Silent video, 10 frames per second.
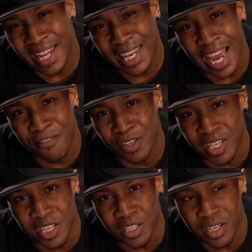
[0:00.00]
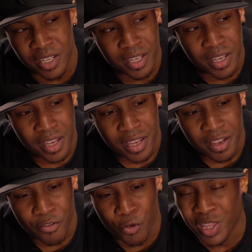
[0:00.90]
that life is easy
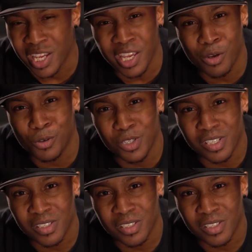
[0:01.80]
for the eagles.